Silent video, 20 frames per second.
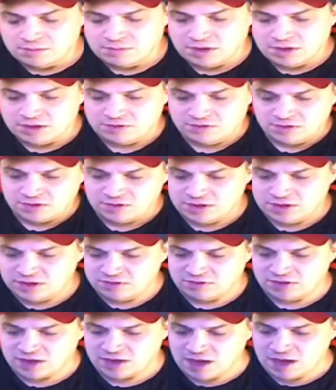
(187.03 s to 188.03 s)
Basically,
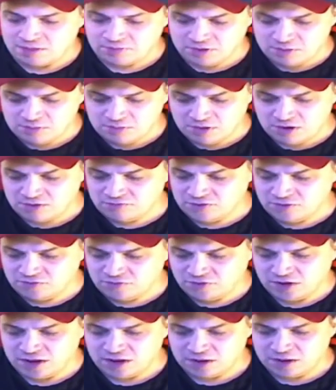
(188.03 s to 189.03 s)
it's a Captain Marvel
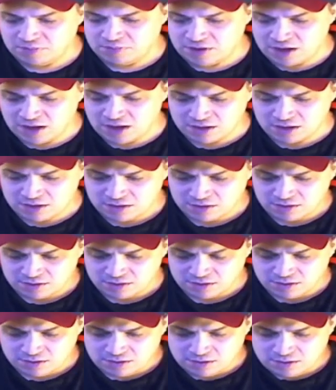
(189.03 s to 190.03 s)
fanny
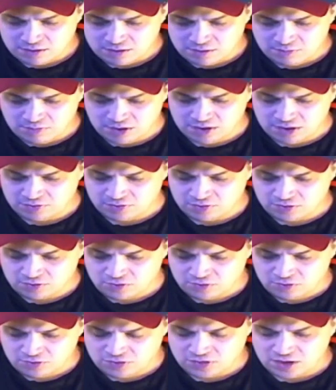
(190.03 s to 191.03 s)
pack. But the
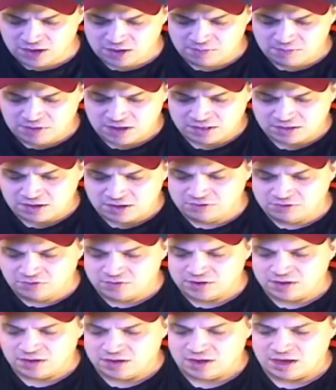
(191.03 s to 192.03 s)
cool thing about this
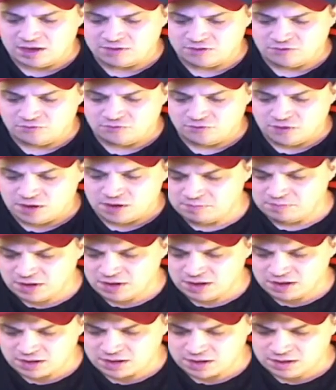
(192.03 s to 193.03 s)
one, it has a front
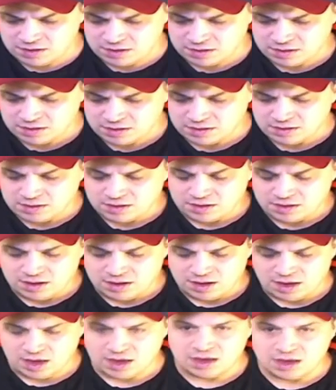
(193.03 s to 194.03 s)
pocket
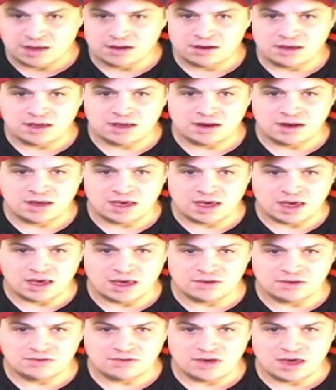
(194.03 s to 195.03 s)
and it
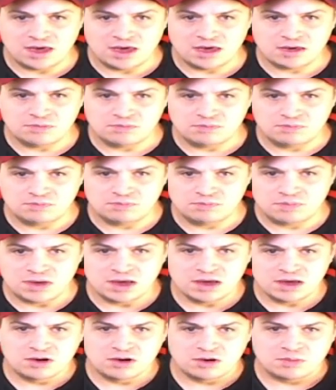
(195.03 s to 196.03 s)
has a
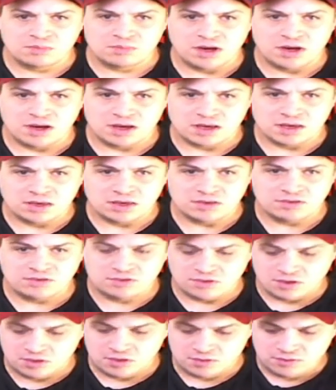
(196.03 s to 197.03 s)
bigger pocket.
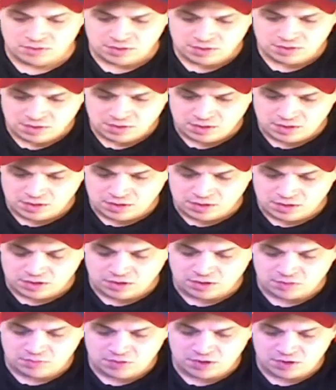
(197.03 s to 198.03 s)
So
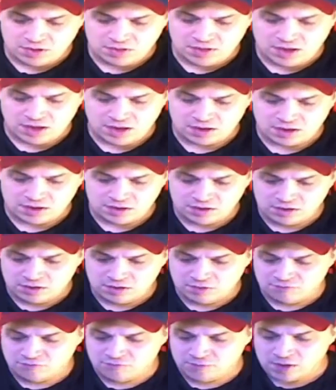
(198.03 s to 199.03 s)
you can put like
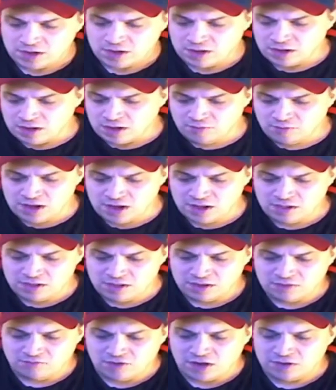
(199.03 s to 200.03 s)
your... Well,
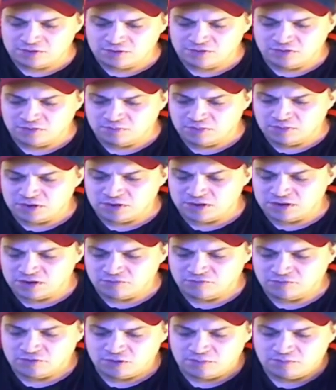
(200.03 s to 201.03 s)
if I was putting
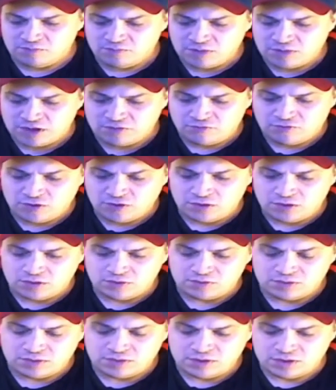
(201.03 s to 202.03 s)
it from my
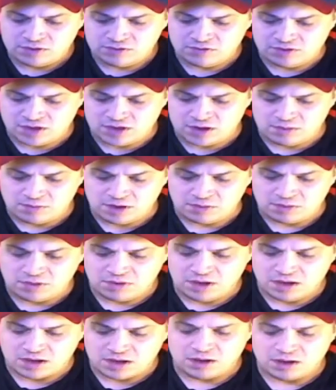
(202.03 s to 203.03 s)
phone instead of my
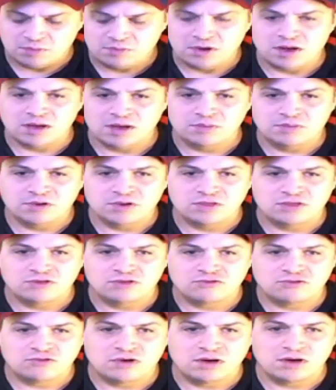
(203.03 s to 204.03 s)
pocket, I'd probably put it in
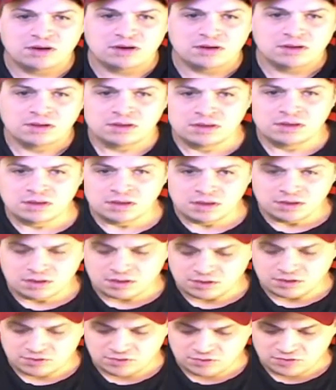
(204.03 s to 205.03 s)
the front
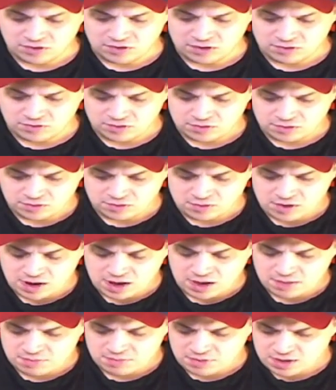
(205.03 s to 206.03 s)
because it's easier to
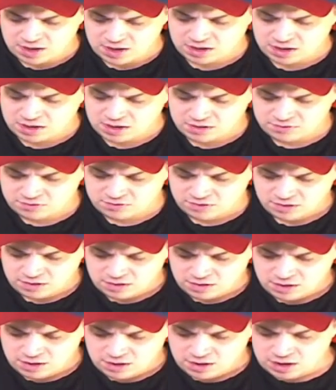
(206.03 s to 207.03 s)
grab, I guess.
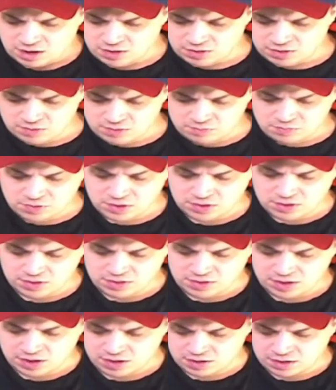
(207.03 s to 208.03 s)
And then
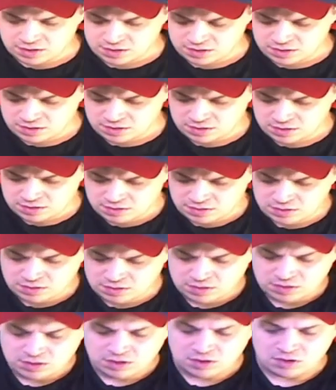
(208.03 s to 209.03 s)
put like
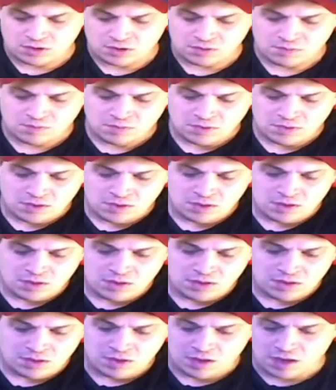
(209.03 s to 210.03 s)
your...
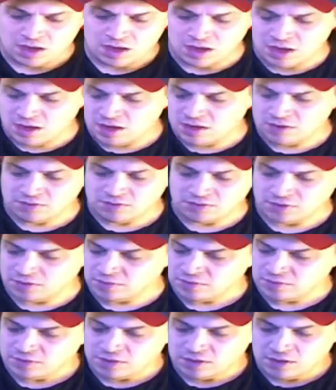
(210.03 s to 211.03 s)
I don't
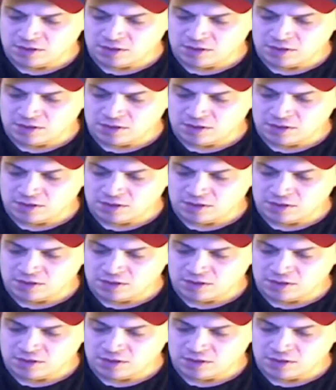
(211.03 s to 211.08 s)
know.